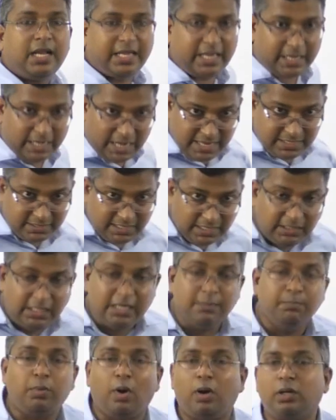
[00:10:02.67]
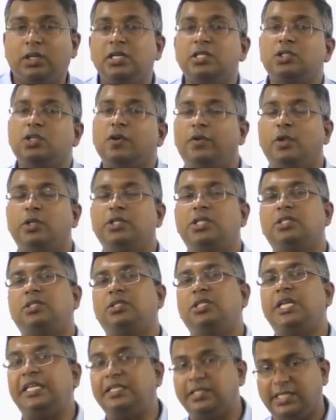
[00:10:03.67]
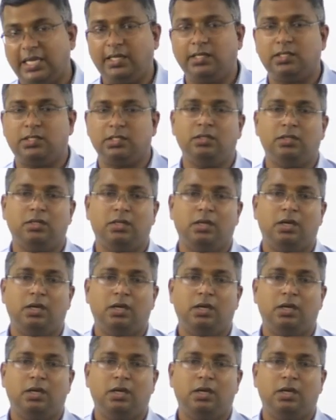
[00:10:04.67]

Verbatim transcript: Recognizing the importance of logistics sector,